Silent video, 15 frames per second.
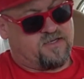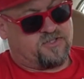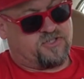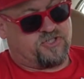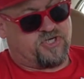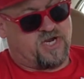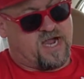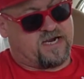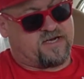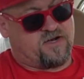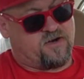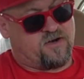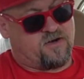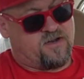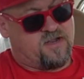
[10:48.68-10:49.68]

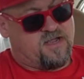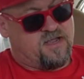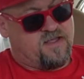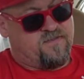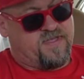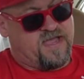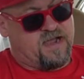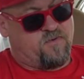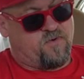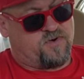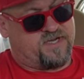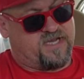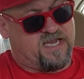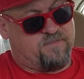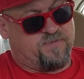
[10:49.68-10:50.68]
Shocker that will
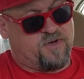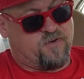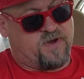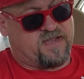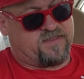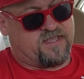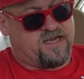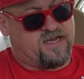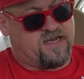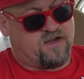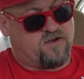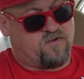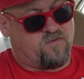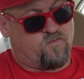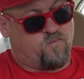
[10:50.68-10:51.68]
keep you at the
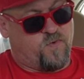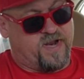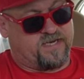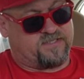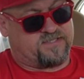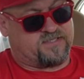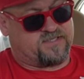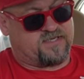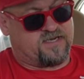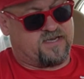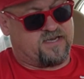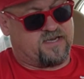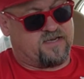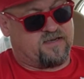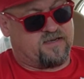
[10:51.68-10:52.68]
wit's
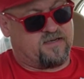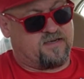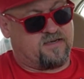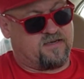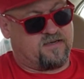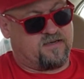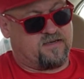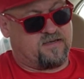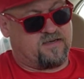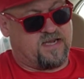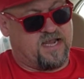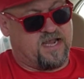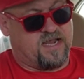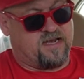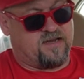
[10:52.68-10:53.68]

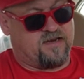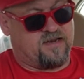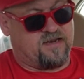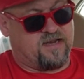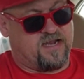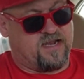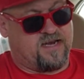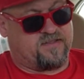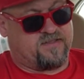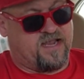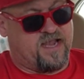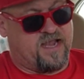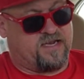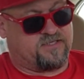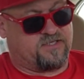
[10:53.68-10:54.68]
end and at
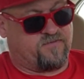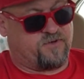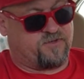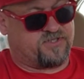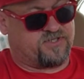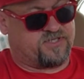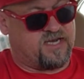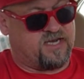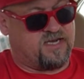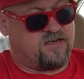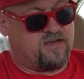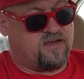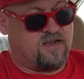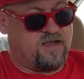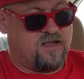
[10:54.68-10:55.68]
the edge of your seat.
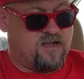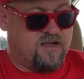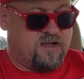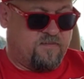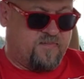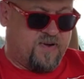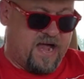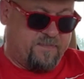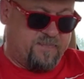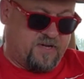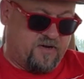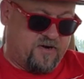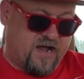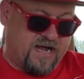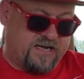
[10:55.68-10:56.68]

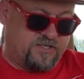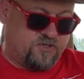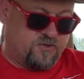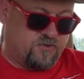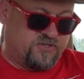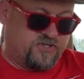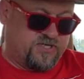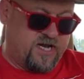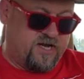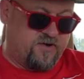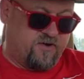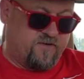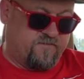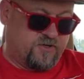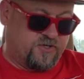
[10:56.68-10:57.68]
Popular high school
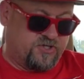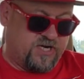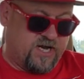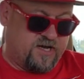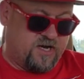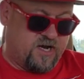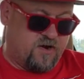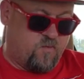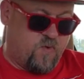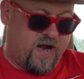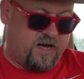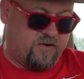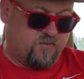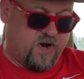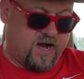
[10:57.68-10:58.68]
senior Virginia
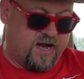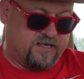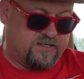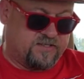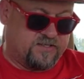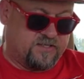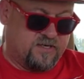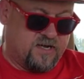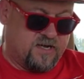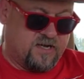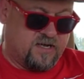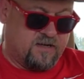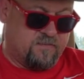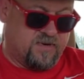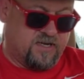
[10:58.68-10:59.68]
Wainwright,
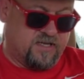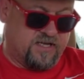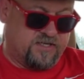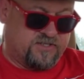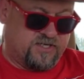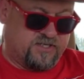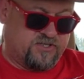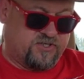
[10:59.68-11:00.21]
Melissa